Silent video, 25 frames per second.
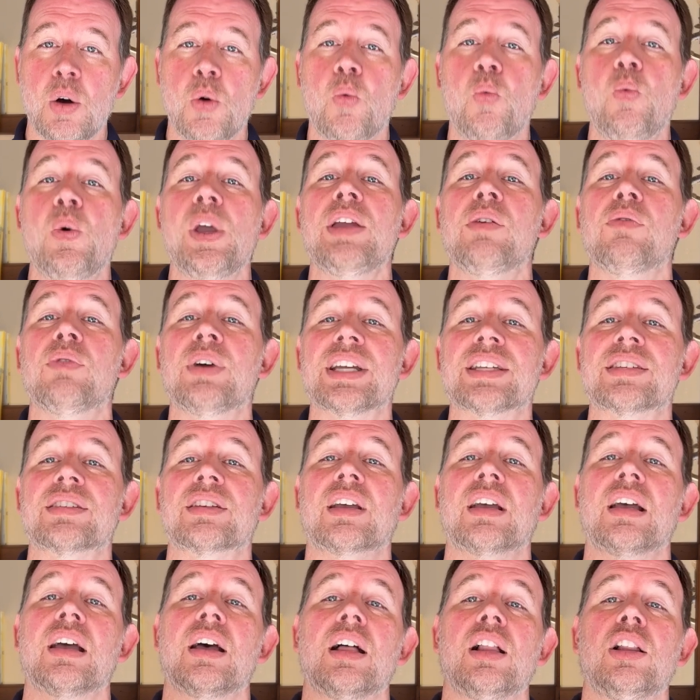we
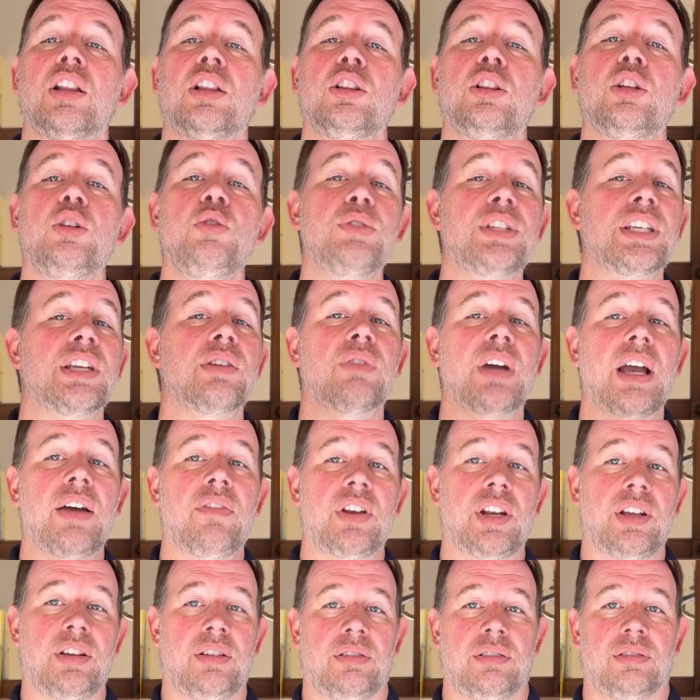risk losing
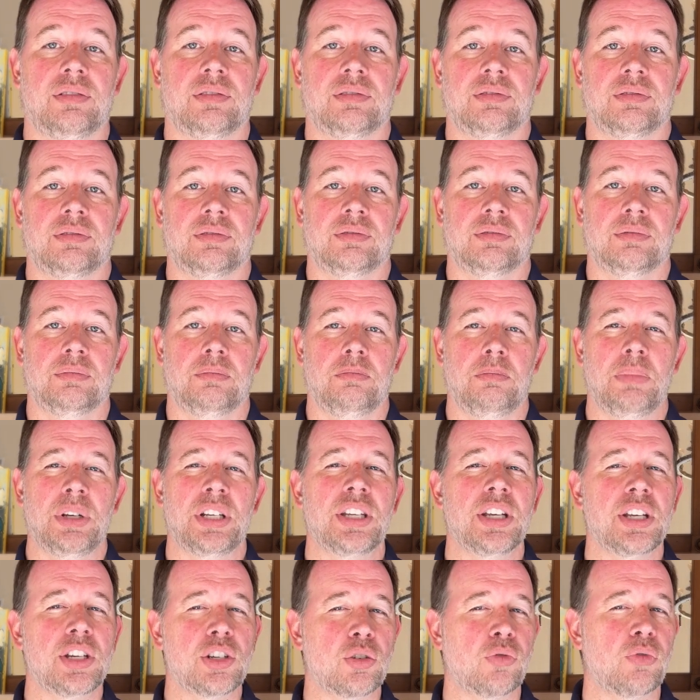revenue,
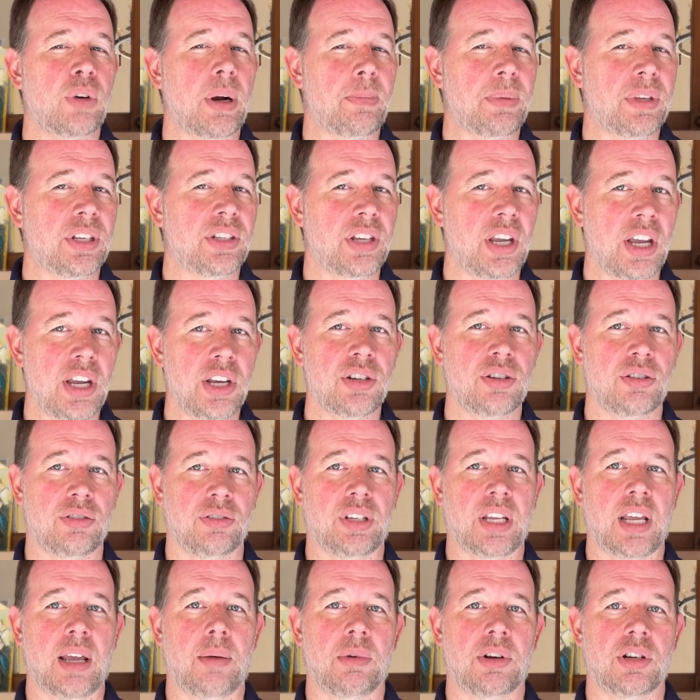potential reputational
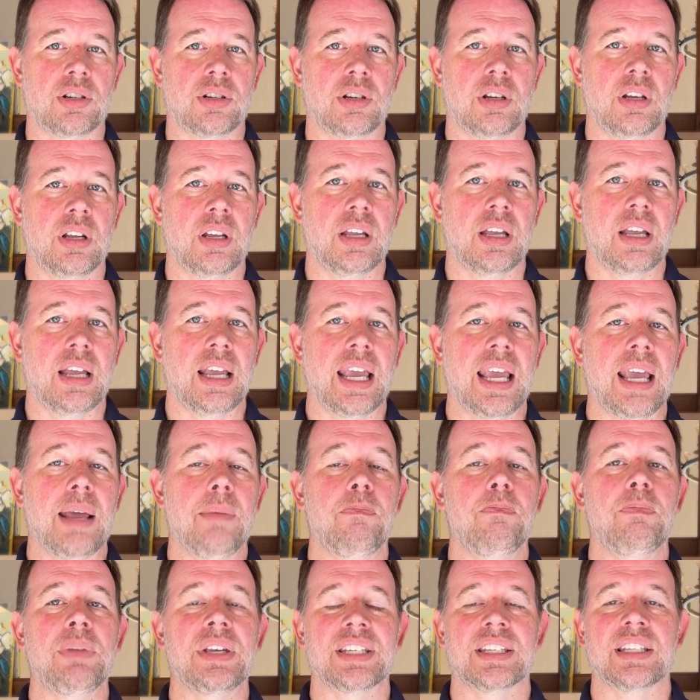damage,
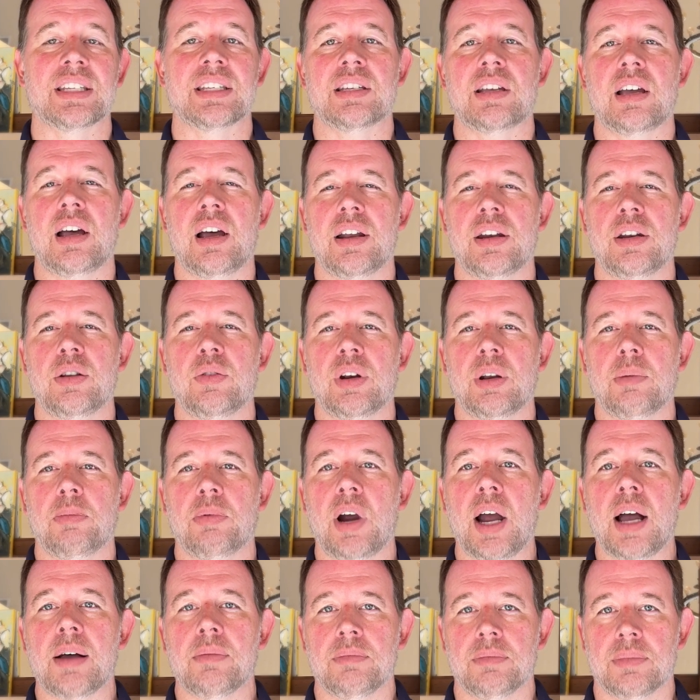and business continuity
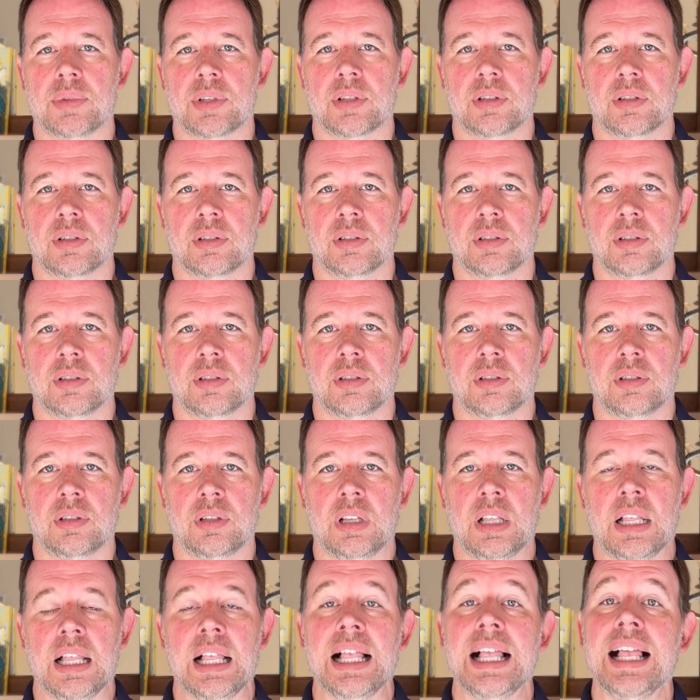problems.
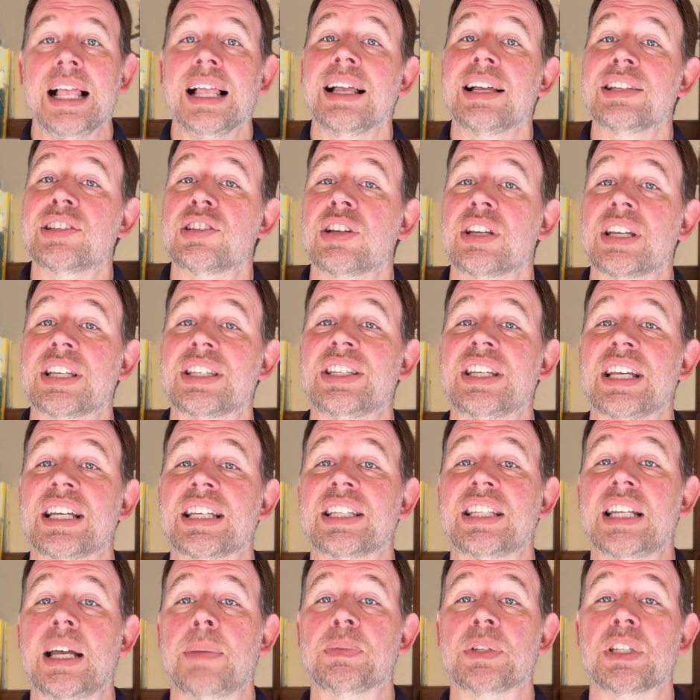Let's look at 6
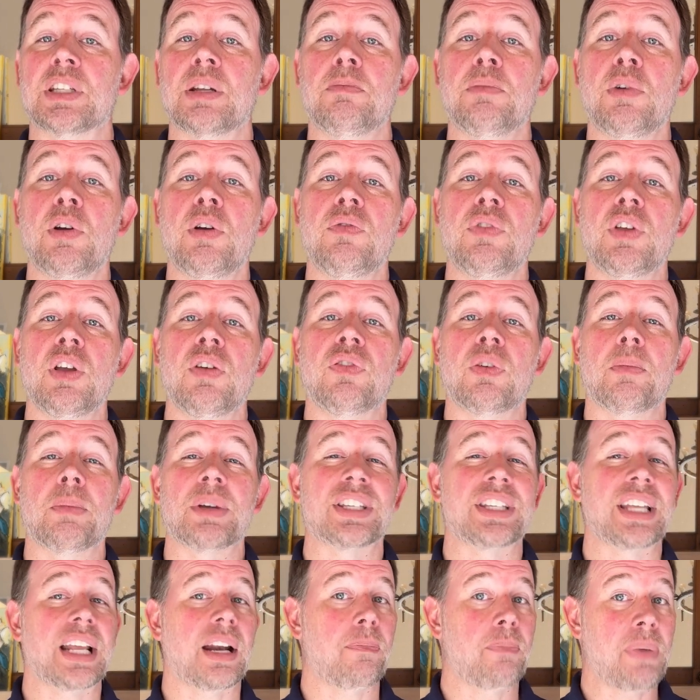steps to move you from a
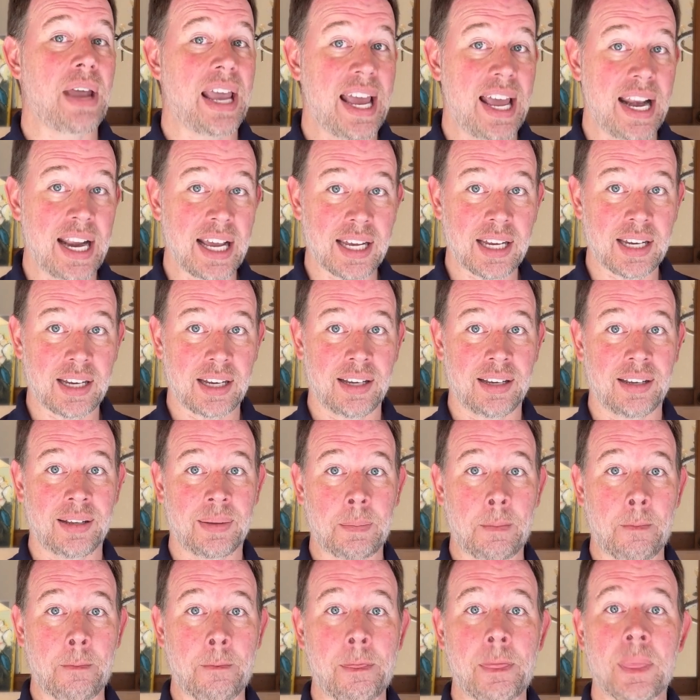state of panic
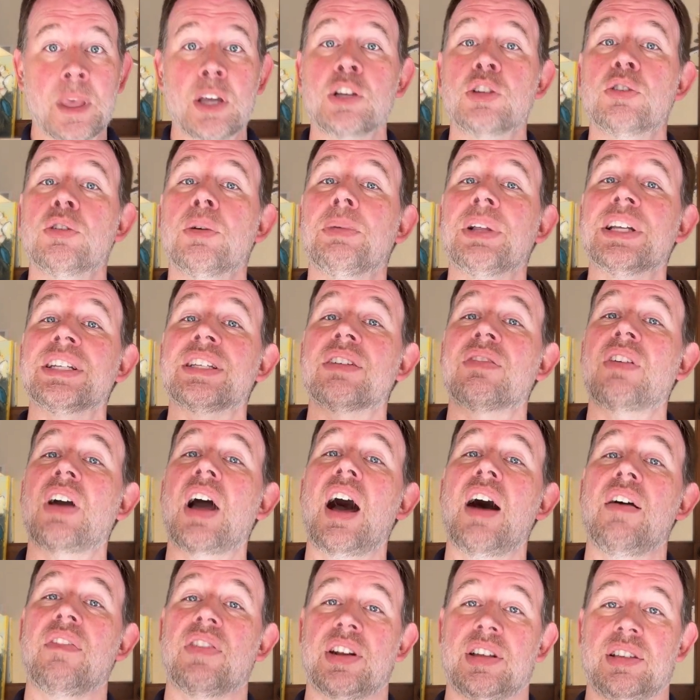to a place of
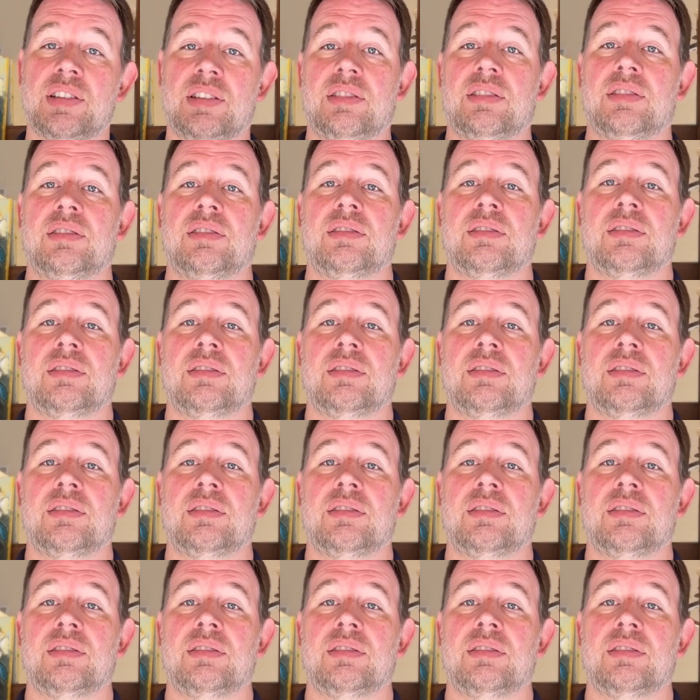confidence.